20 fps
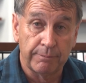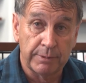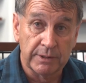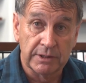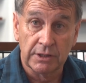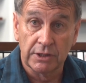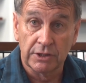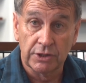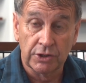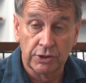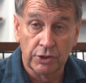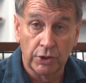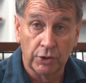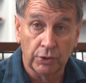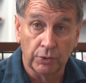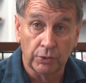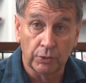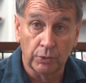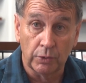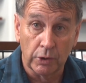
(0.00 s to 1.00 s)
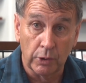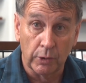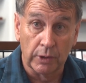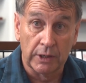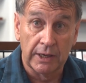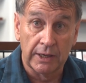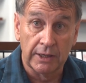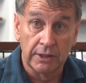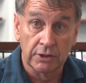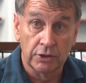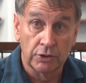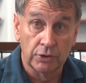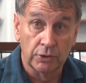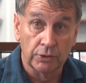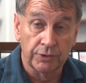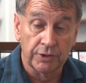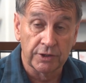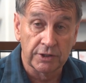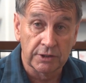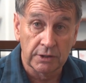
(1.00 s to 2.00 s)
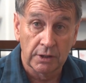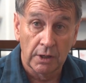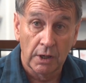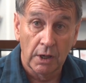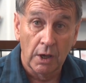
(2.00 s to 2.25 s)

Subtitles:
businesses who are keen to do this,